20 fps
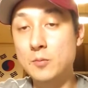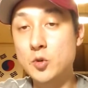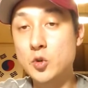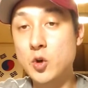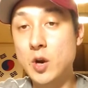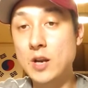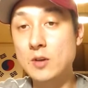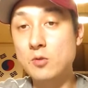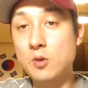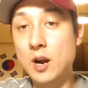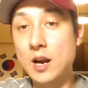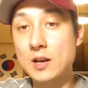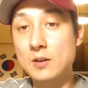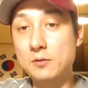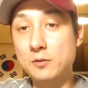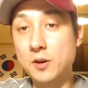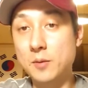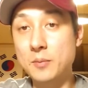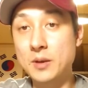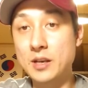train
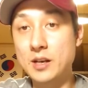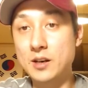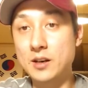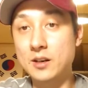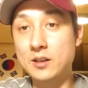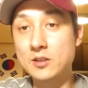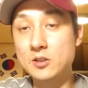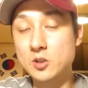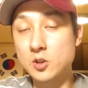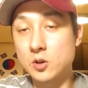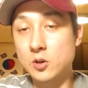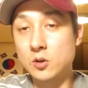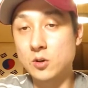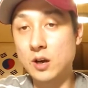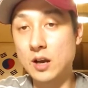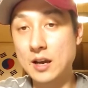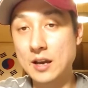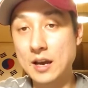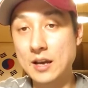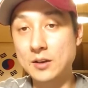ride from here, so
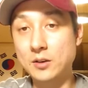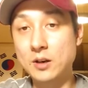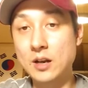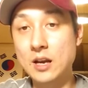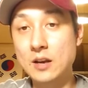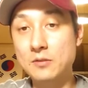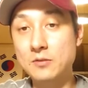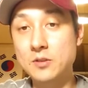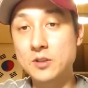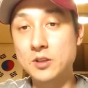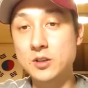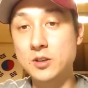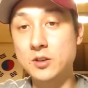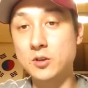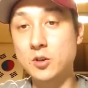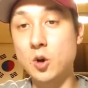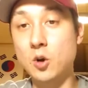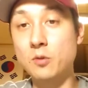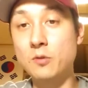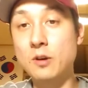I don't have
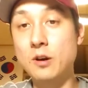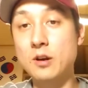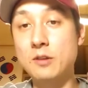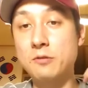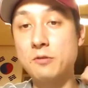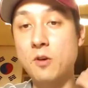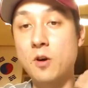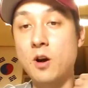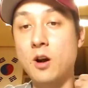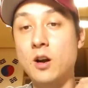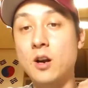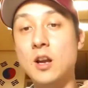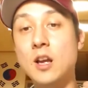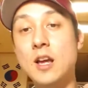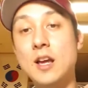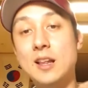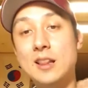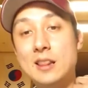to go very far.